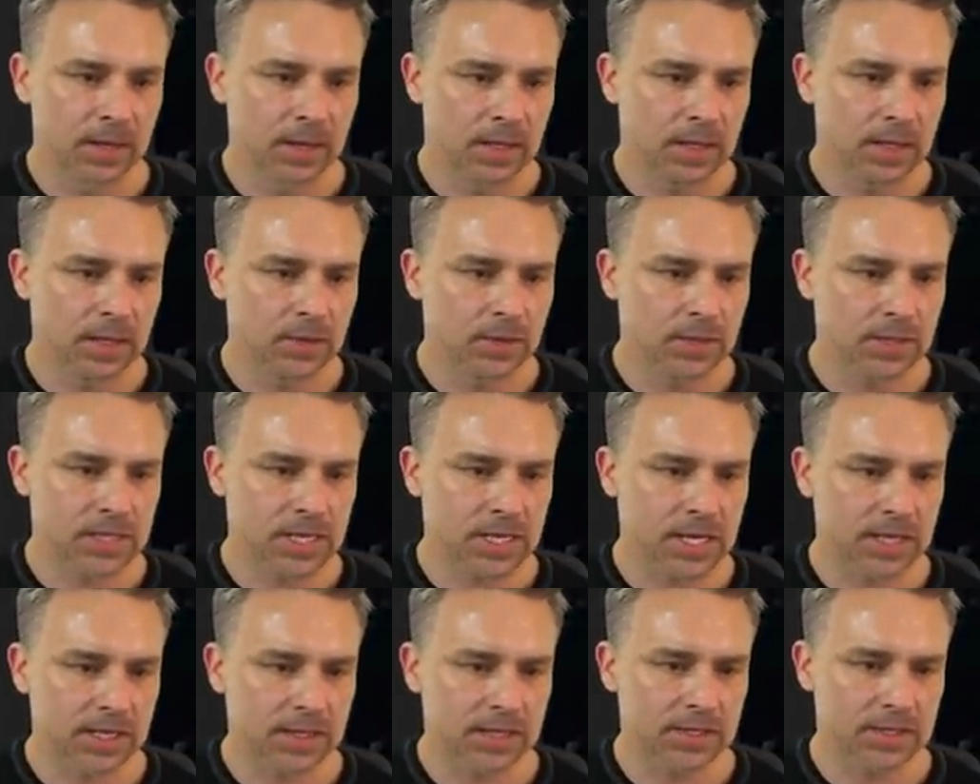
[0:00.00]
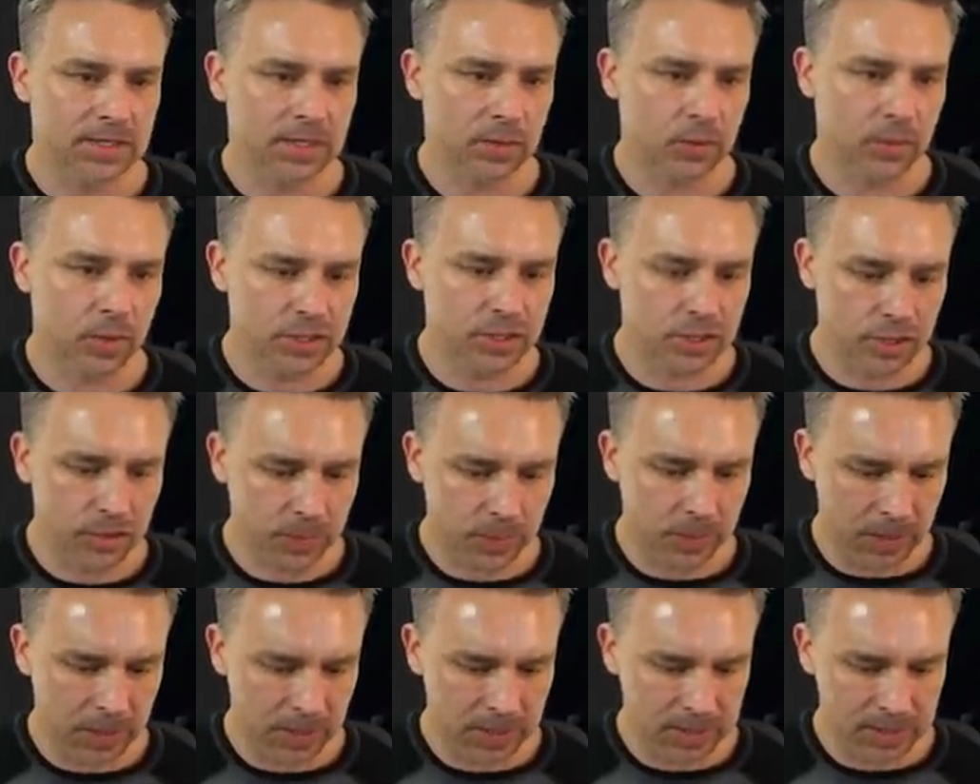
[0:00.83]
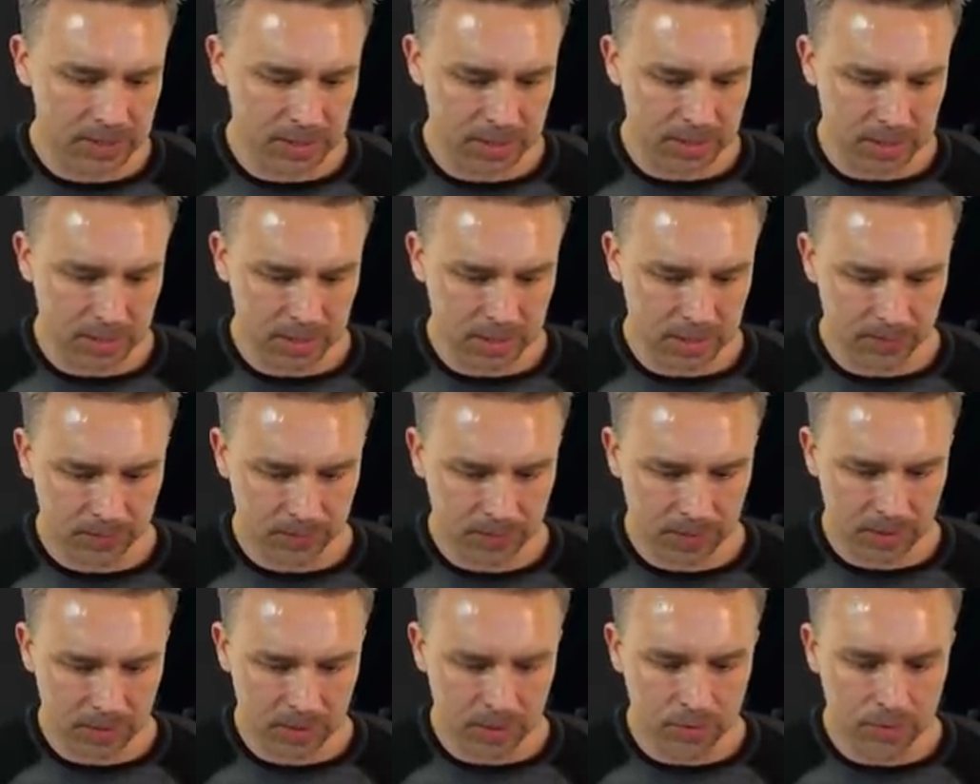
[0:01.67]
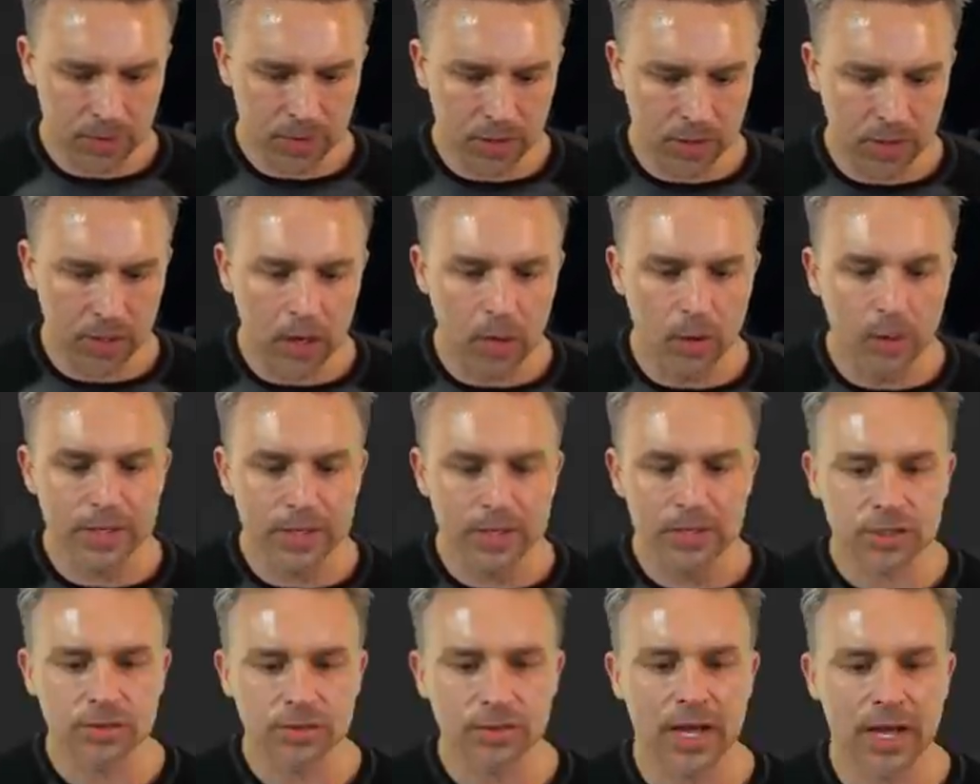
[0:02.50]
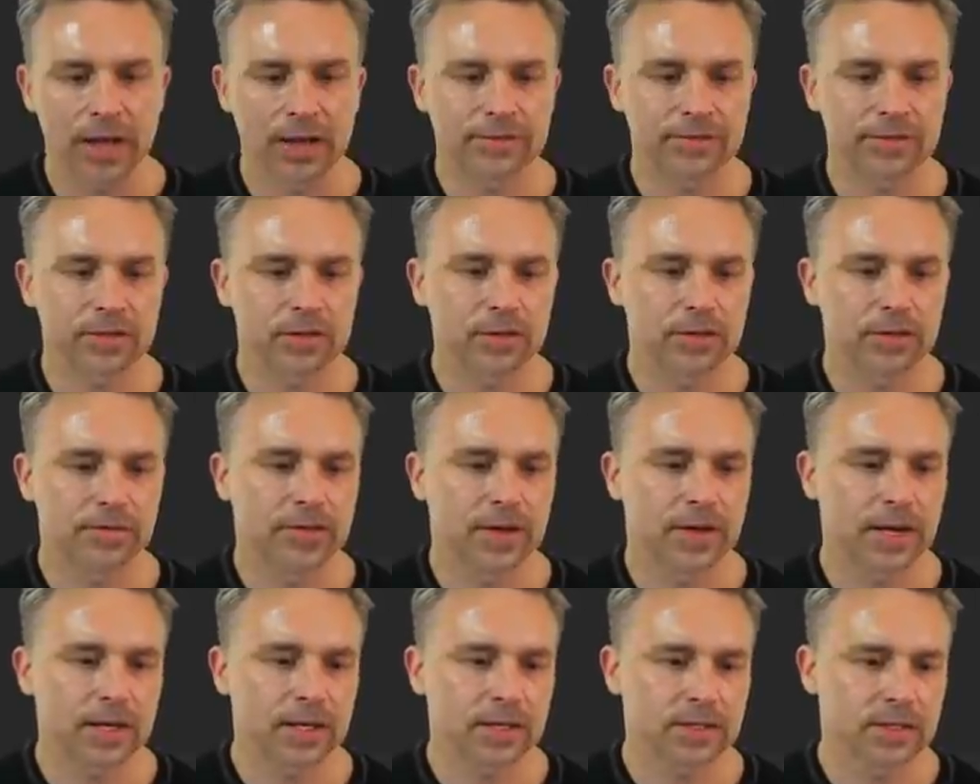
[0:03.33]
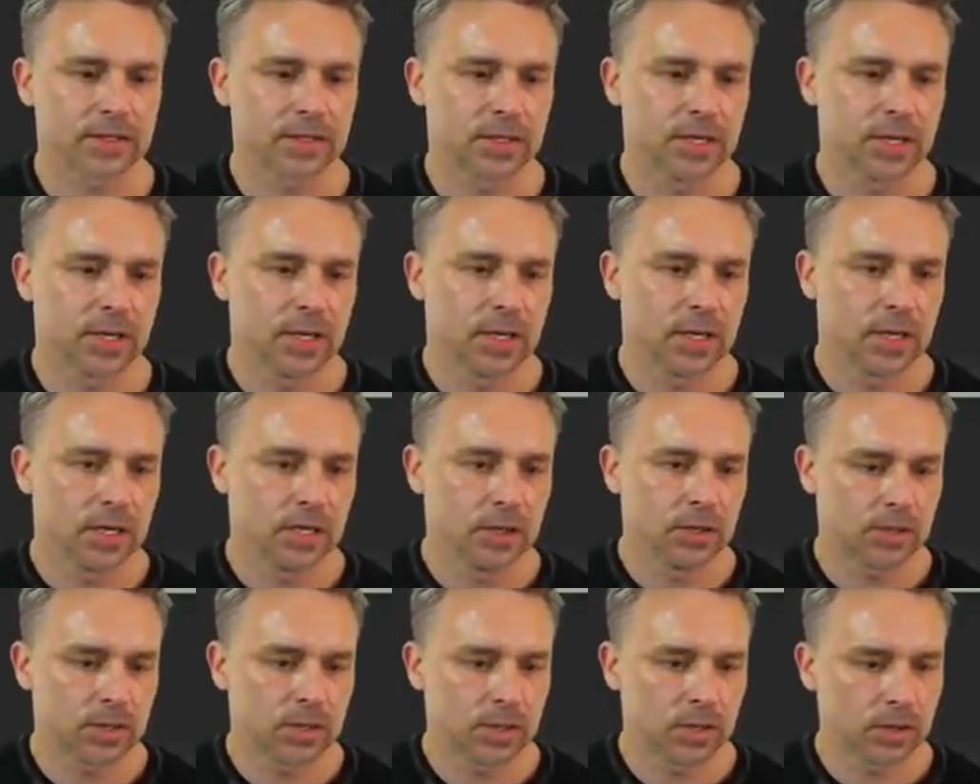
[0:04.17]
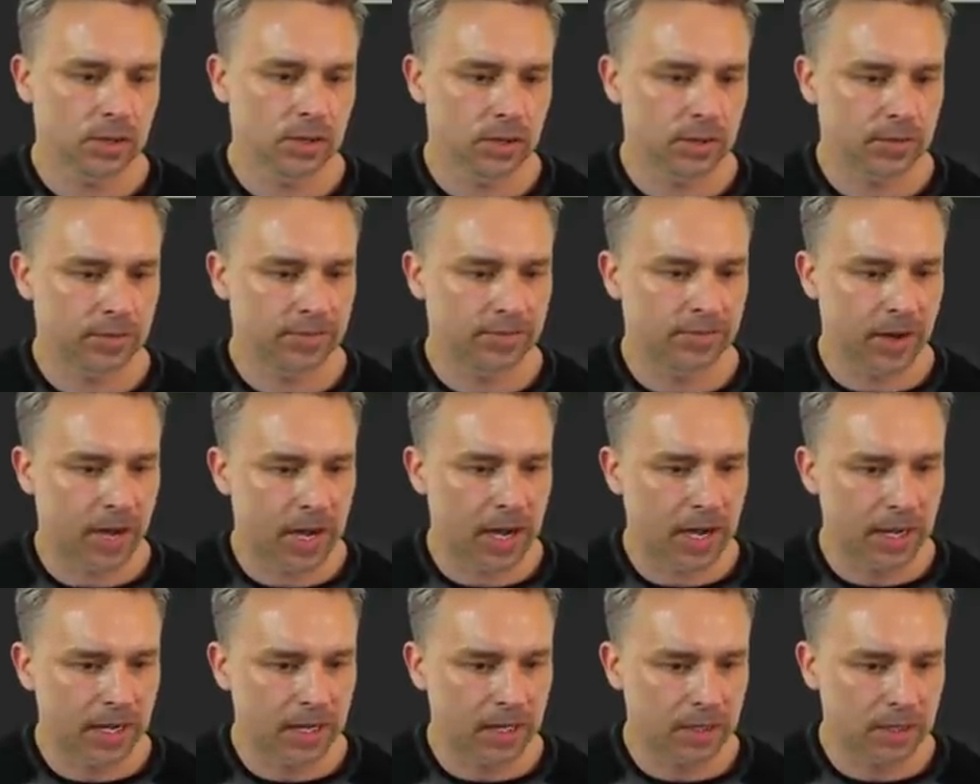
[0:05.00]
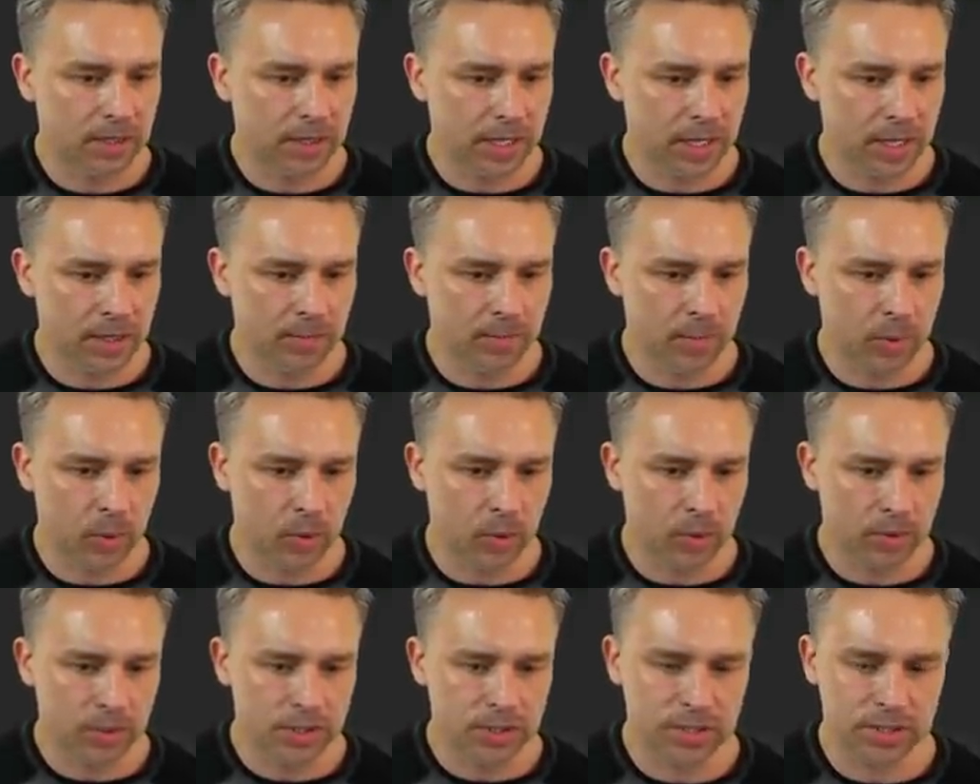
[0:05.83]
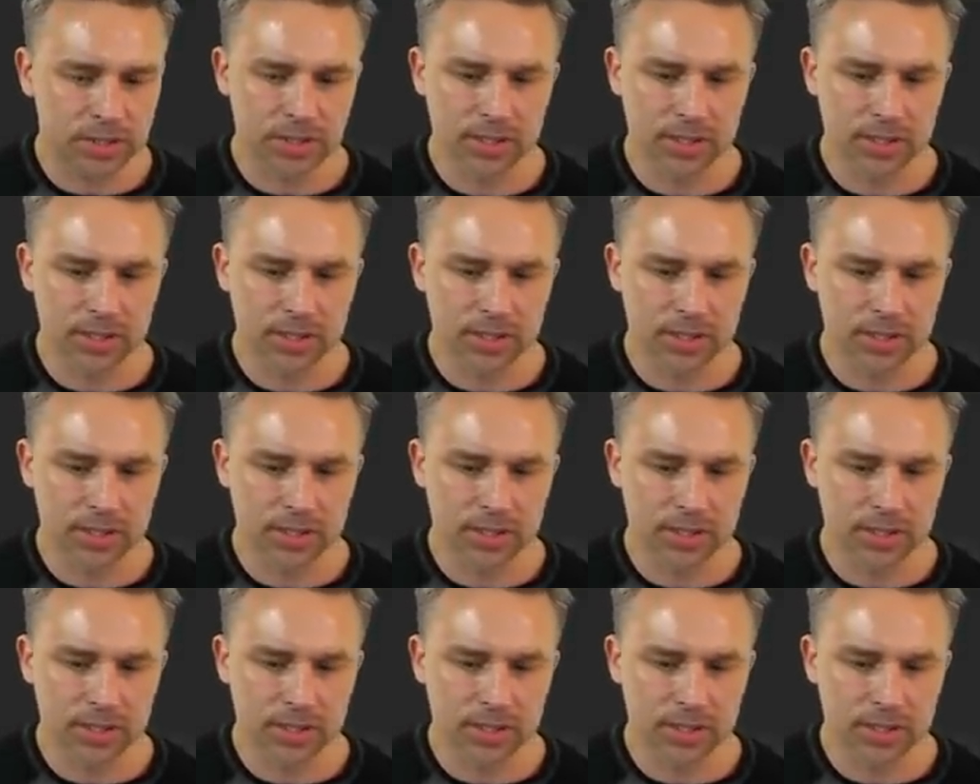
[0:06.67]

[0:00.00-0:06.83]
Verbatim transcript: You could take this original PSD you can go into After Effects, you can go to File, Import,